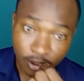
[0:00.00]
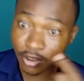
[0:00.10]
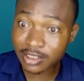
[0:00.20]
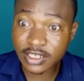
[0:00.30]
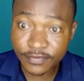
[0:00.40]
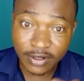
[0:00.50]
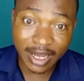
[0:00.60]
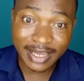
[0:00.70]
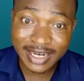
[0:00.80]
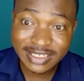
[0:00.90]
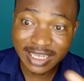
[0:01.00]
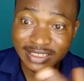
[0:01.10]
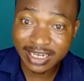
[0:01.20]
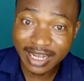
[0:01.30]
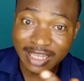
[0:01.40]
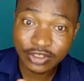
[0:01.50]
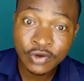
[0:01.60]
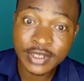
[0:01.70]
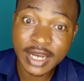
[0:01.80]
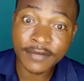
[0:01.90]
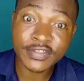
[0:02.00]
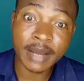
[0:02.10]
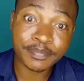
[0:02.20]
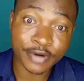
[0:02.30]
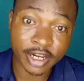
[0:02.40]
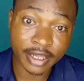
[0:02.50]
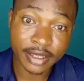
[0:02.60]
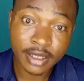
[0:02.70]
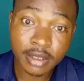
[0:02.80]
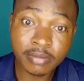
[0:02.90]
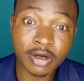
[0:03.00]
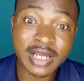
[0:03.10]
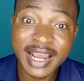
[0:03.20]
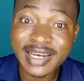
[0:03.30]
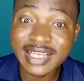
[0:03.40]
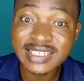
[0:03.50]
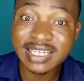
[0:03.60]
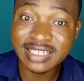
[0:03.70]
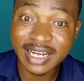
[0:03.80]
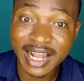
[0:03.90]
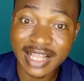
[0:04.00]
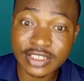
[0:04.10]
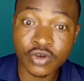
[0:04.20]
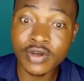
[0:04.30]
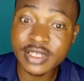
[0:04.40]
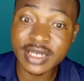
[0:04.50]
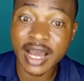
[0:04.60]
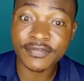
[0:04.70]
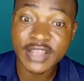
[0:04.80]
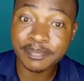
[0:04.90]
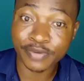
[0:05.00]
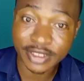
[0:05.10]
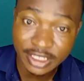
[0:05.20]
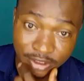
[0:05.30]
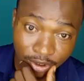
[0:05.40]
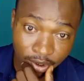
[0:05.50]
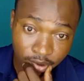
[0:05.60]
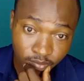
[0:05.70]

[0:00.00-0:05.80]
Not even hyenas and jackals going after prey, but hyenas and jackals going after predator.